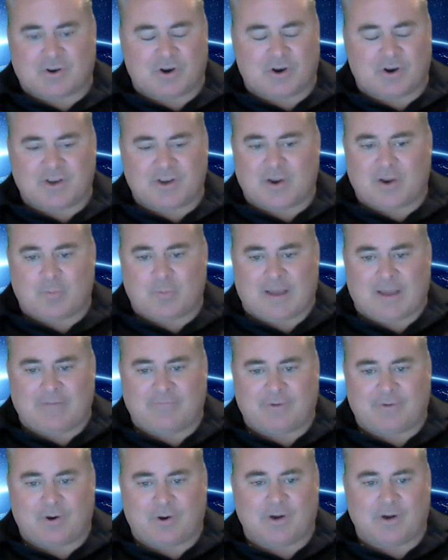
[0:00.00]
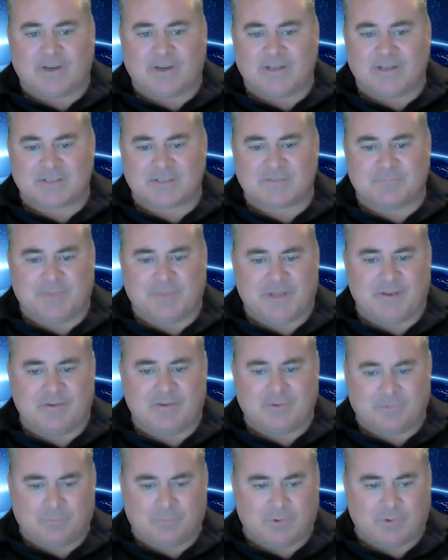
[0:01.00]
Cardano by far has been
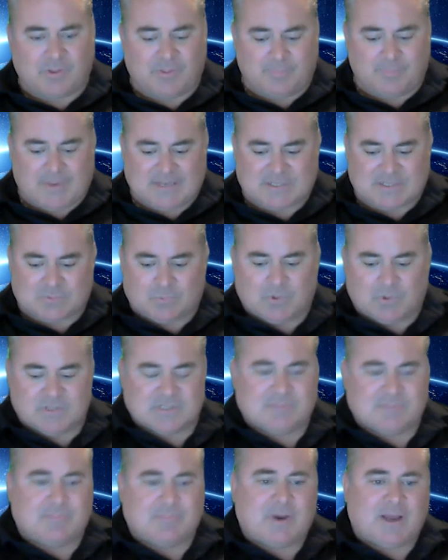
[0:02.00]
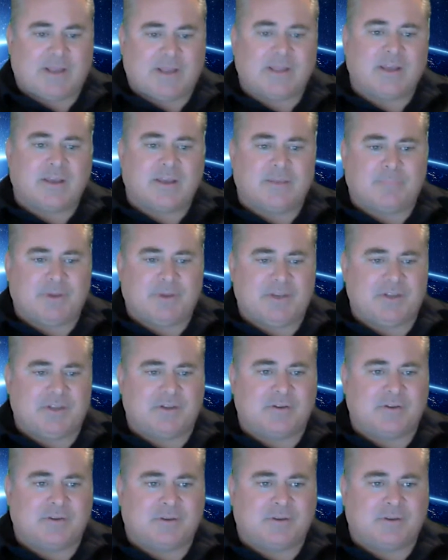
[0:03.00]
one of the best ones in my opinion.